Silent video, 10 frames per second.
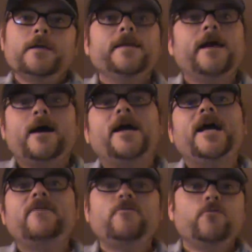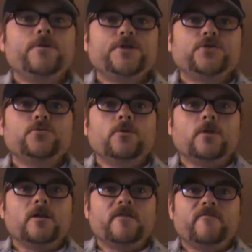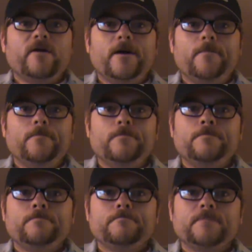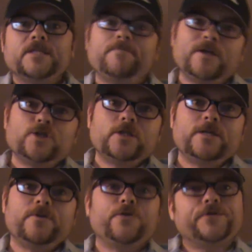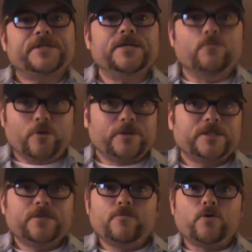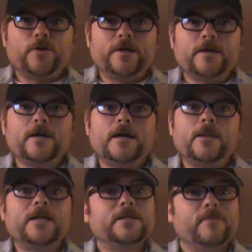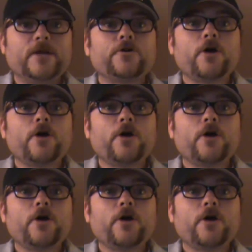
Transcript: Yeah, I have a ritual of, especially when Christine works in the morning, I like to make her